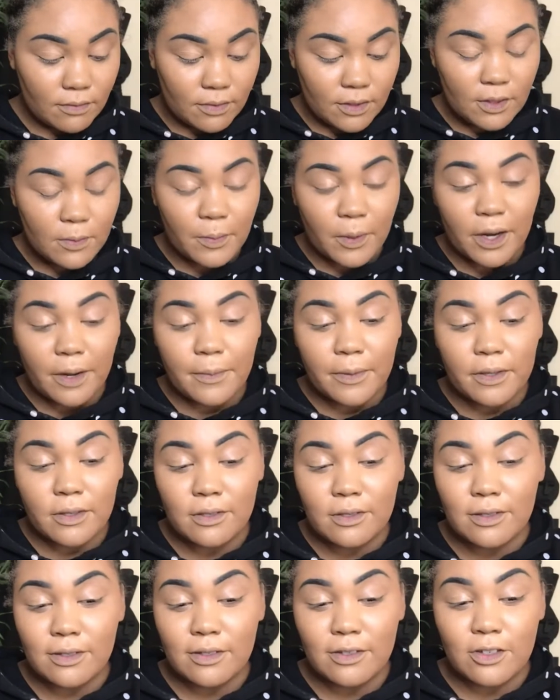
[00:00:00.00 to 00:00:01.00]
This primer
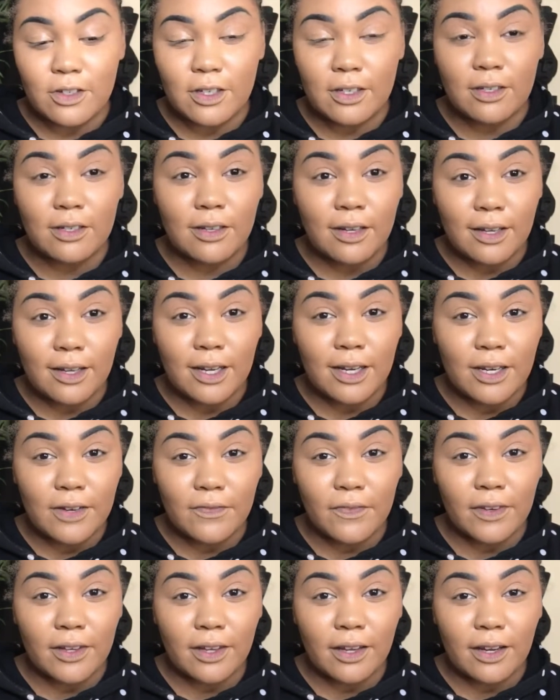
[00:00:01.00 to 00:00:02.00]
is the shit. I can't
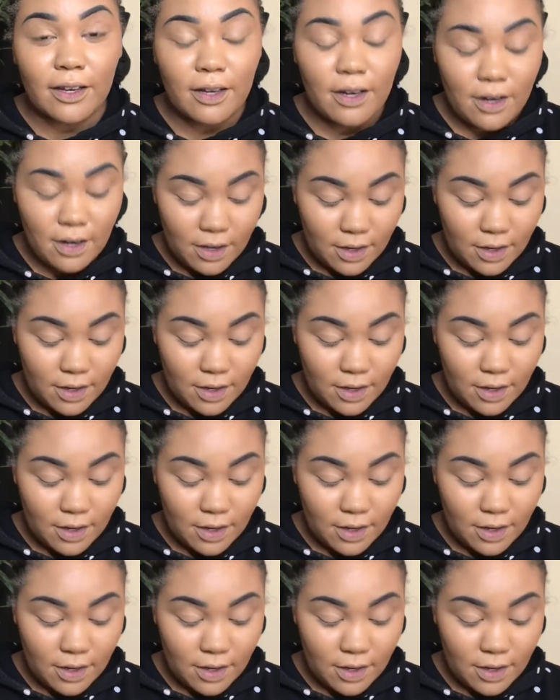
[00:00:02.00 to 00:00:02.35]
even lie.